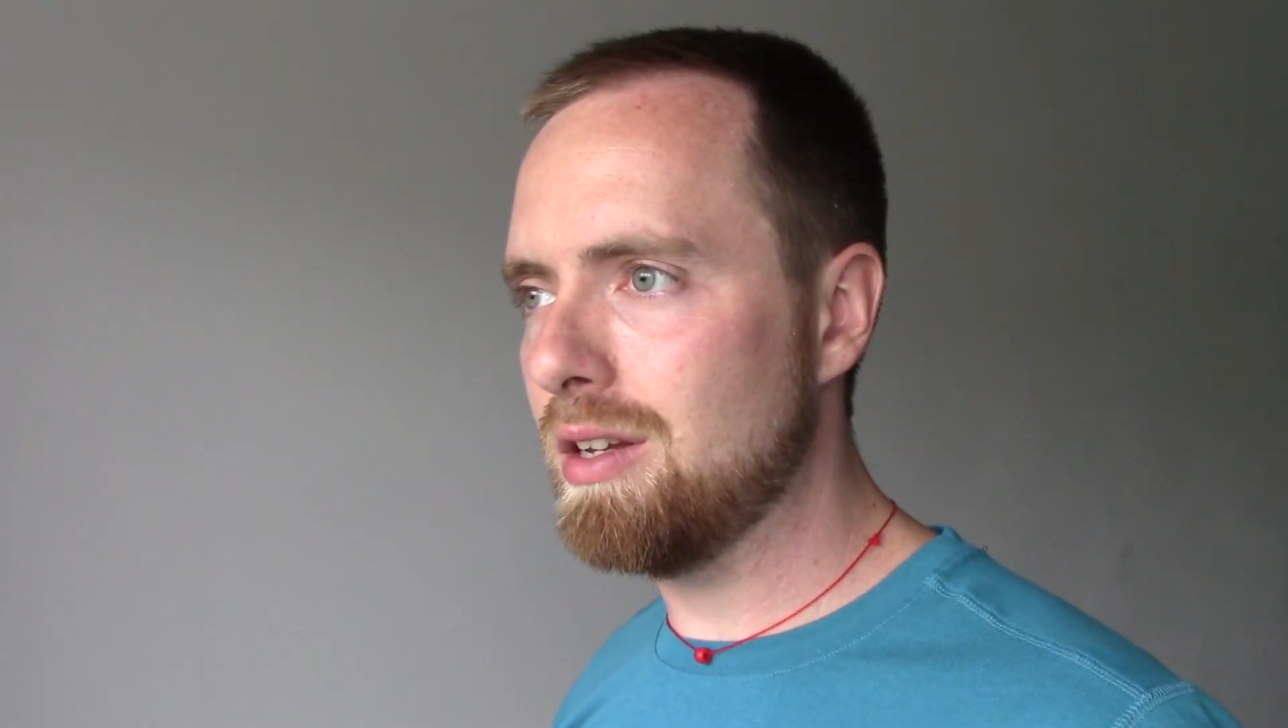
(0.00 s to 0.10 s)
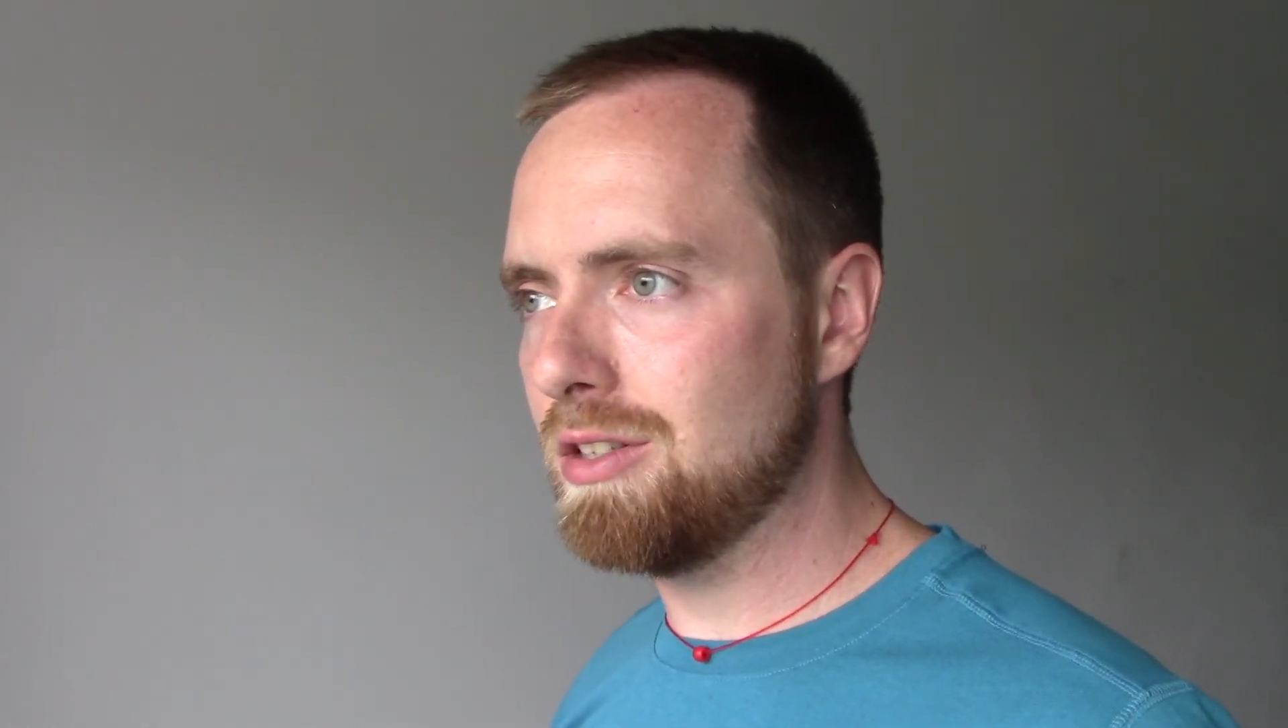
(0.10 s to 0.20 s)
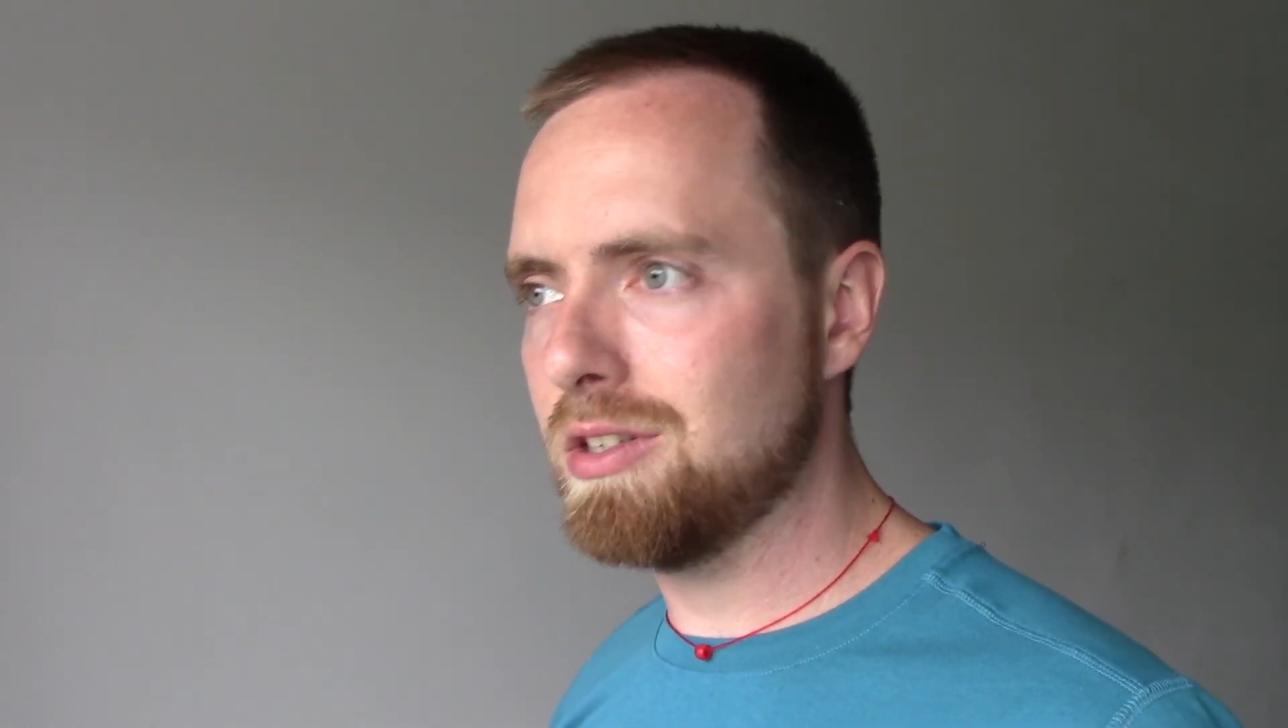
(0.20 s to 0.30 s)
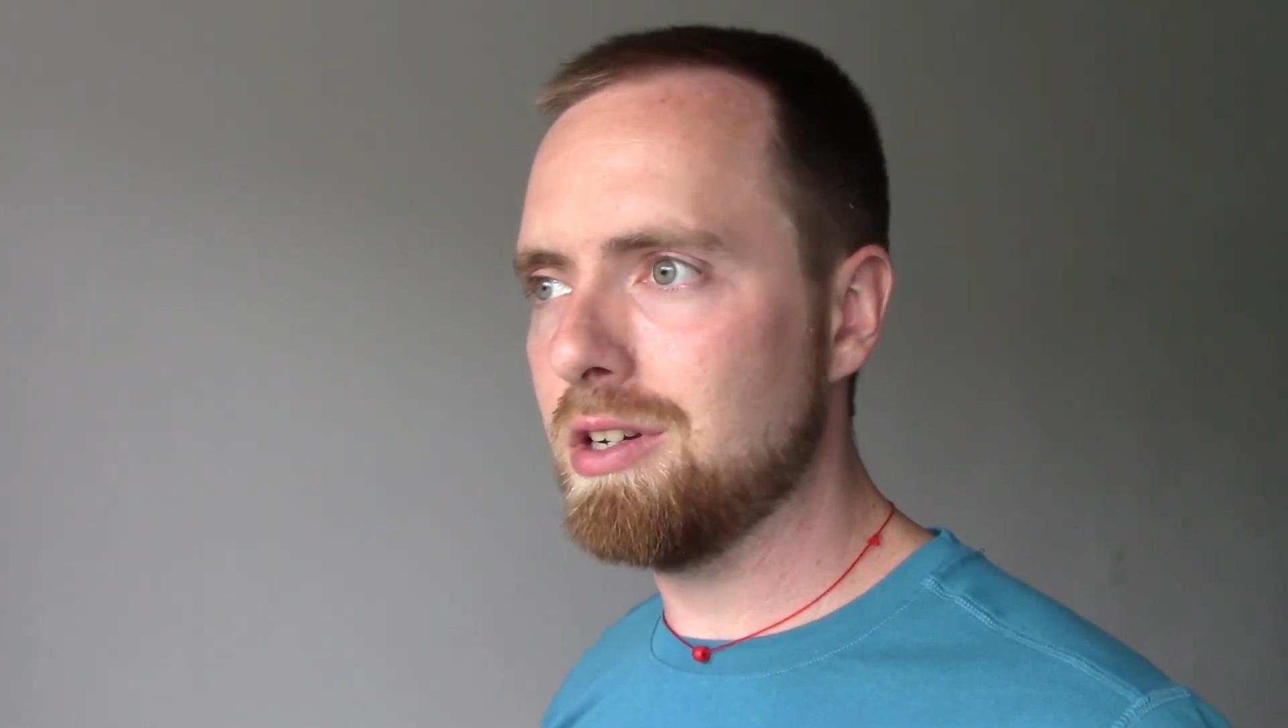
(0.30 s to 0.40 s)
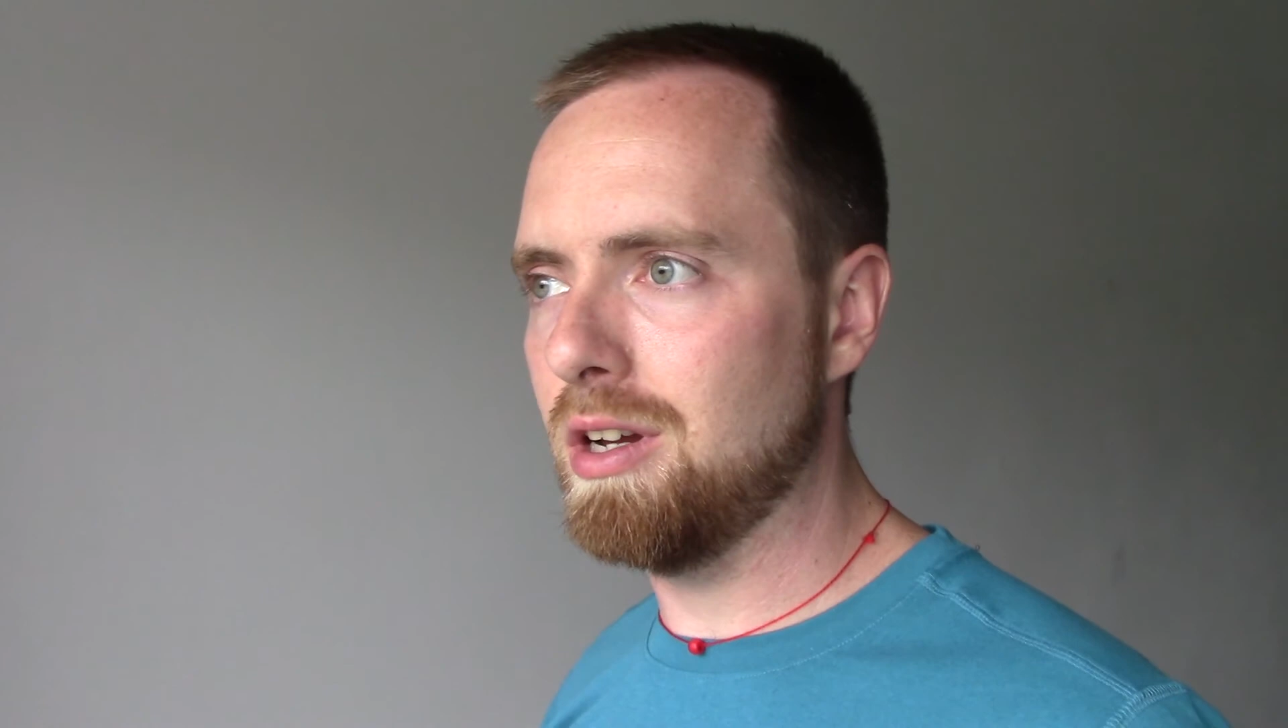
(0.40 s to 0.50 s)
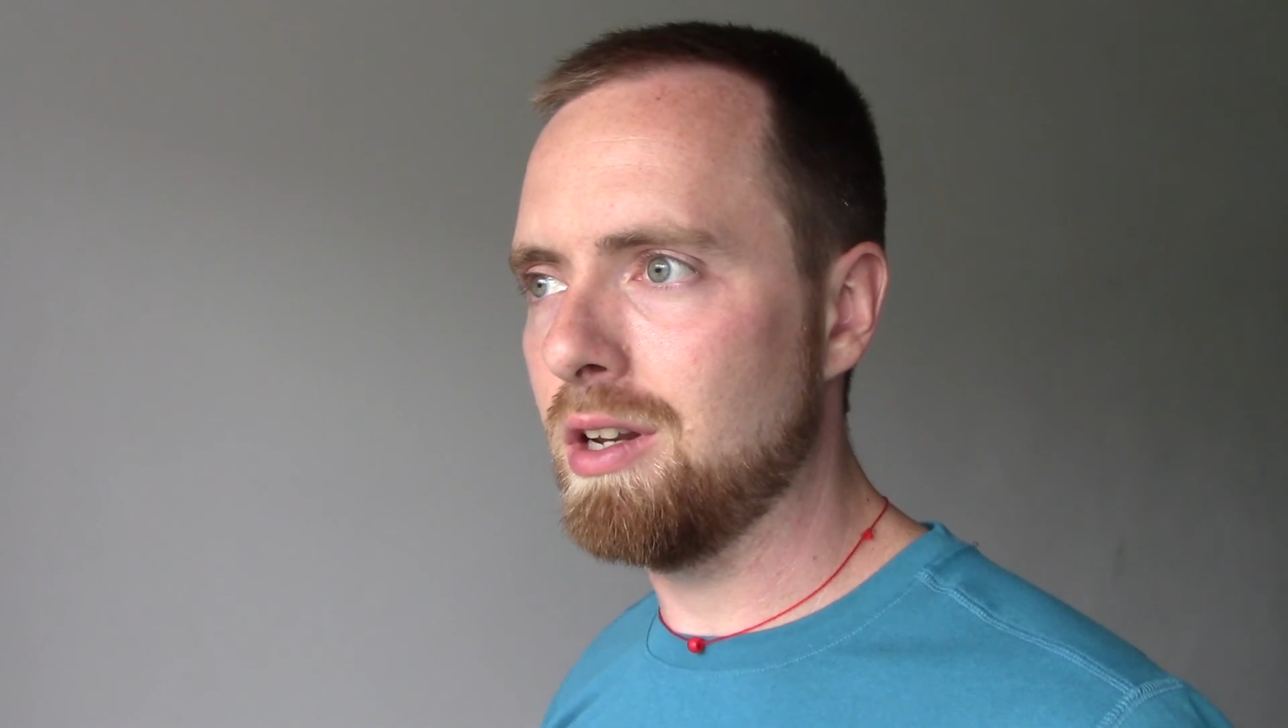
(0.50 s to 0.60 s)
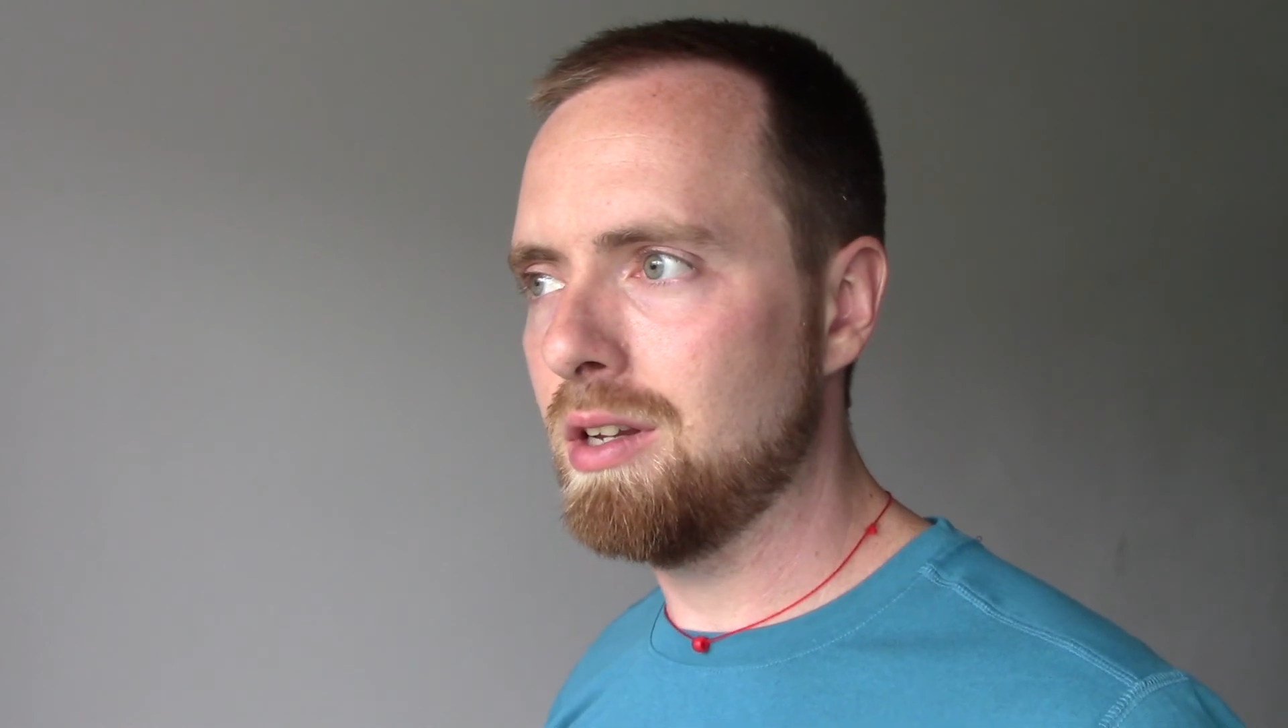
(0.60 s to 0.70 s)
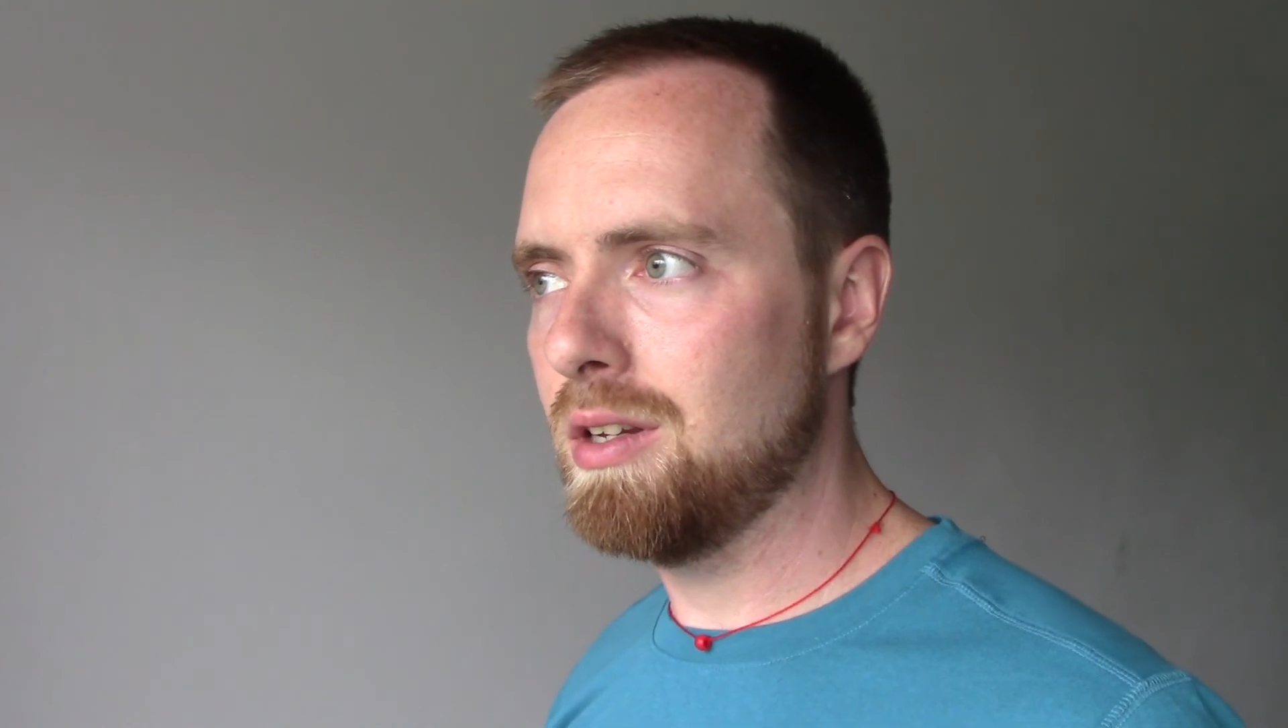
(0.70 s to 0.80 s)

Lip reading: is good.